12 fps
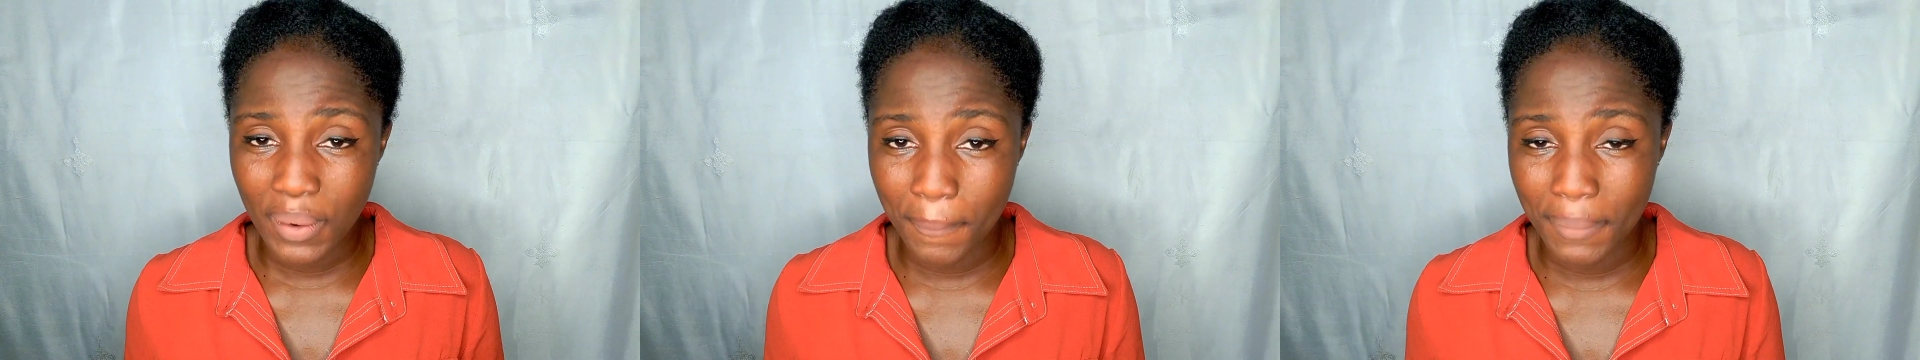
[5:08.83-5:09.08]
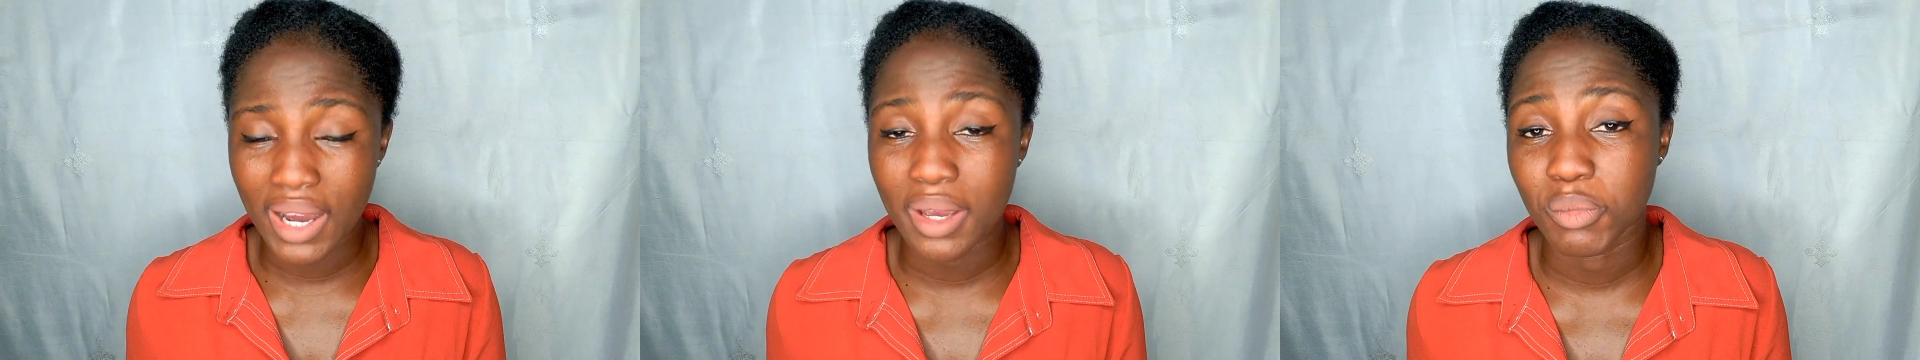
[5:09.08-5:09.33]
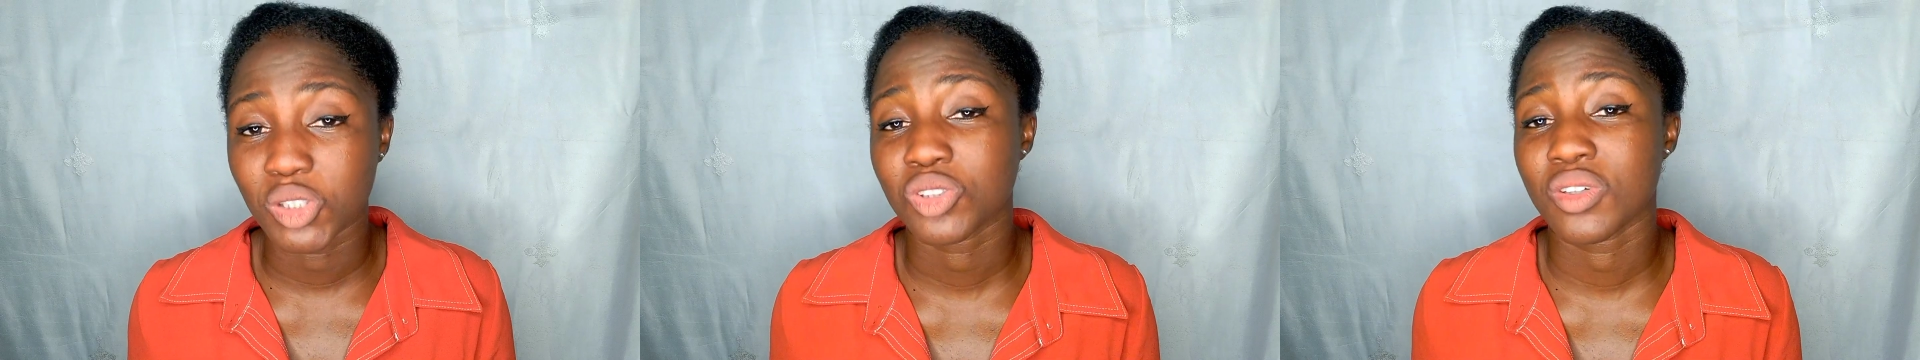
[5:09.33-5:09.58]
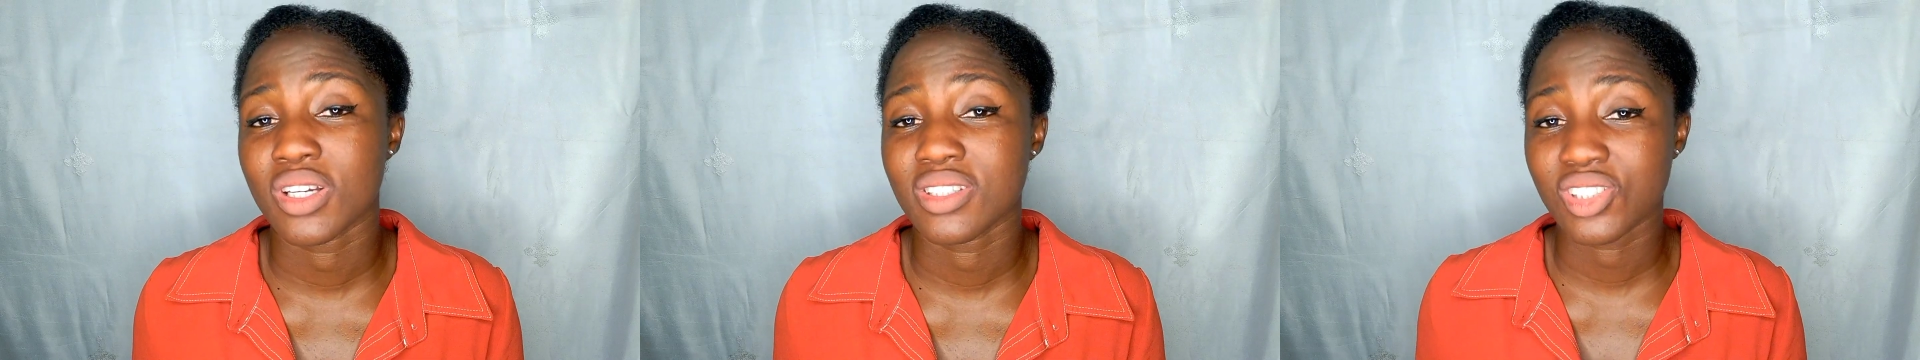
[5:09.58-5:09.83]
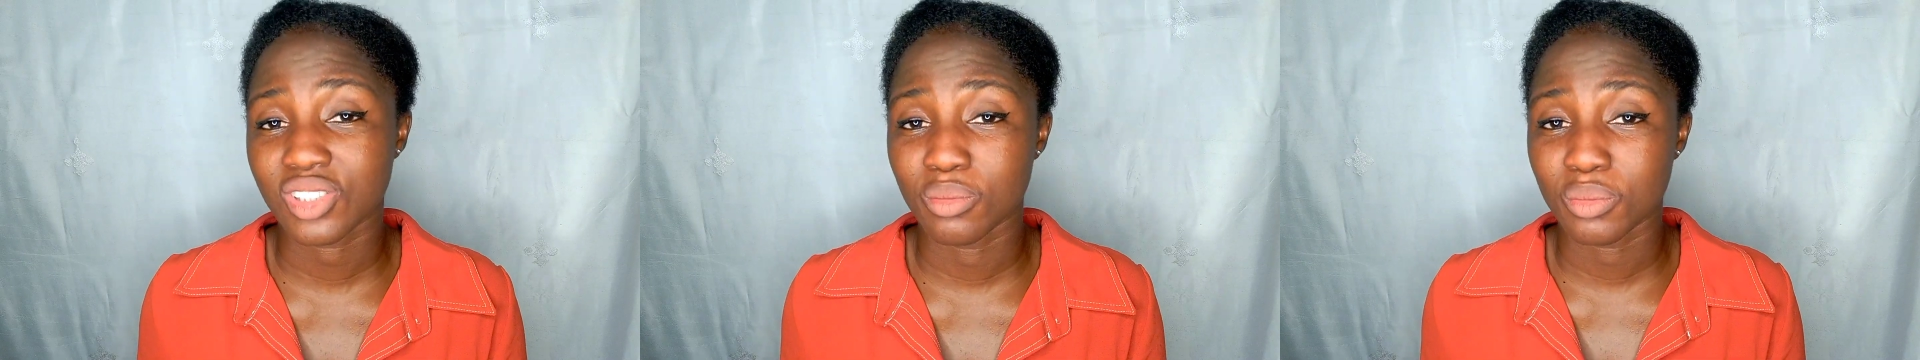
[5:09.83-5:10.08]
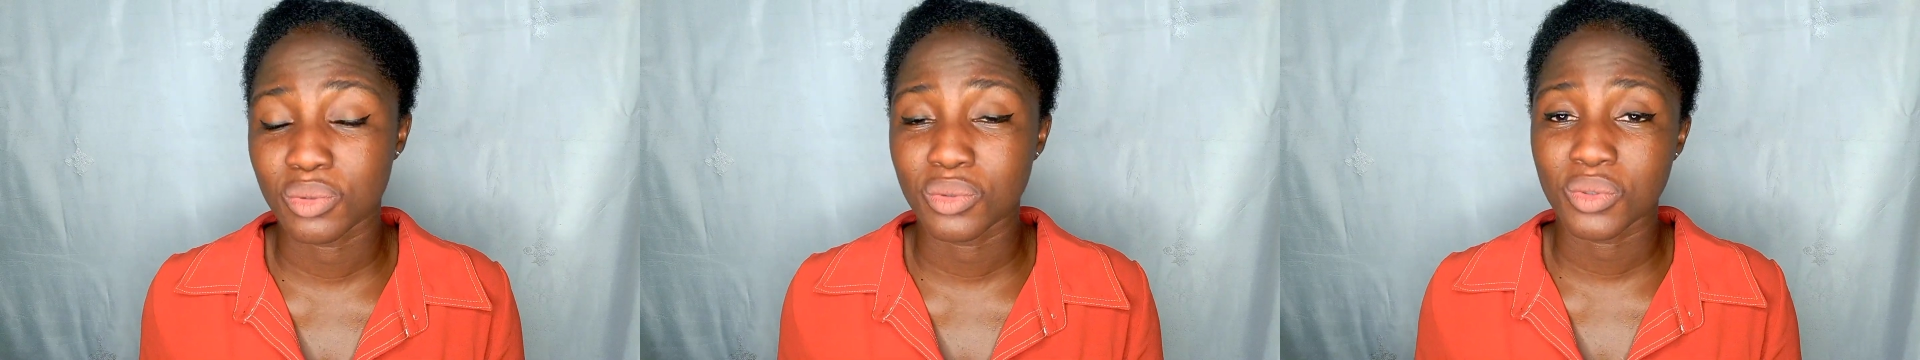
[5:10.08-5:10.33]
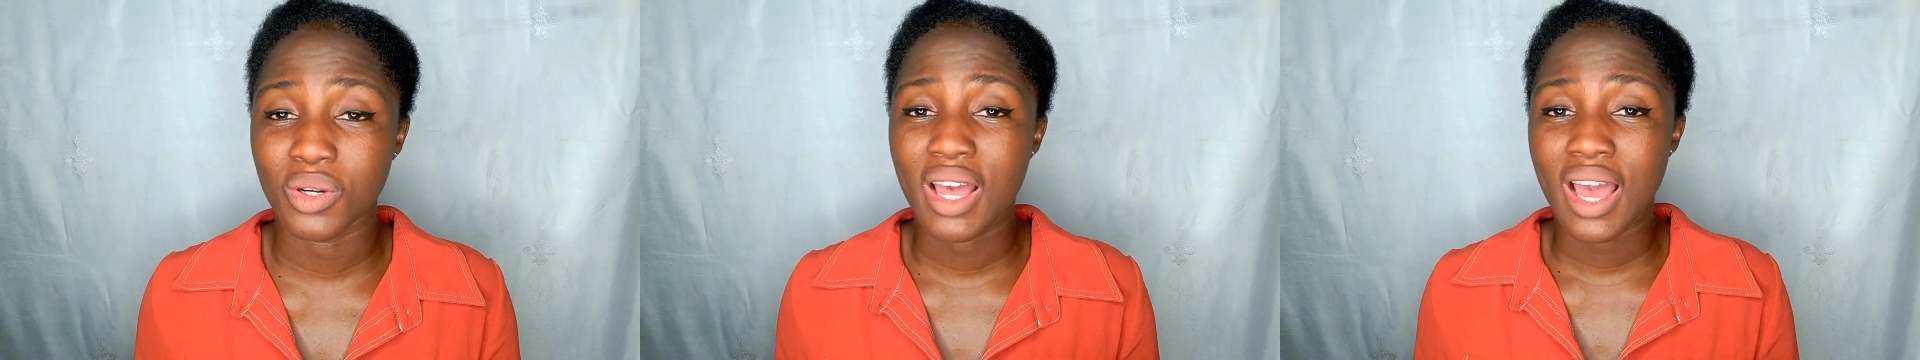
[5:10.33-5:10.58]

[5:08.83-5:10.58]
my moisturizing shampoo.